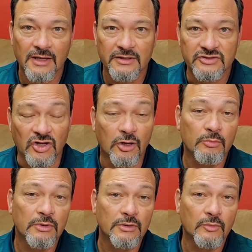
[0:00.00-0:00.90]

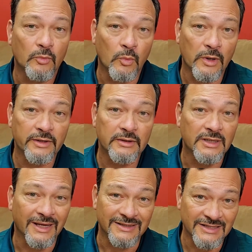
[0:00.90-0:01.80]
Psalm
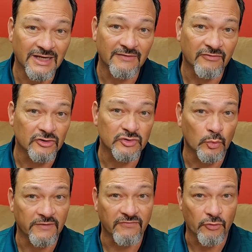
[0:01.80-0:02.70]
119, verse
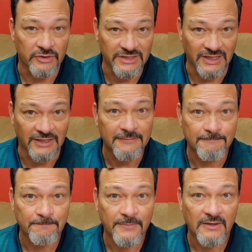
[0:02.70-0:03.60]
114,
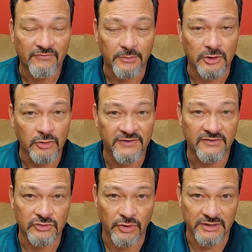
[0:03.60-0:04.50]
from the New
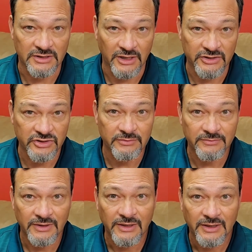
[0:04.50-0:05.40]
Living Translation,
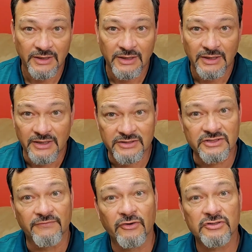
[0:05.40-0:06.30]

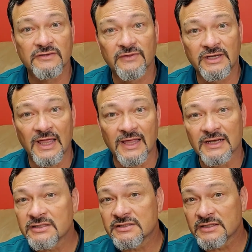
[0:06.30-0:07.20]
is the verse of the day,
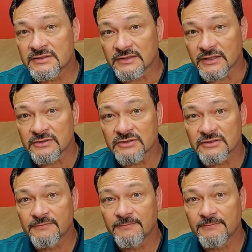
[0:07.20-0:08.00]
and it says this: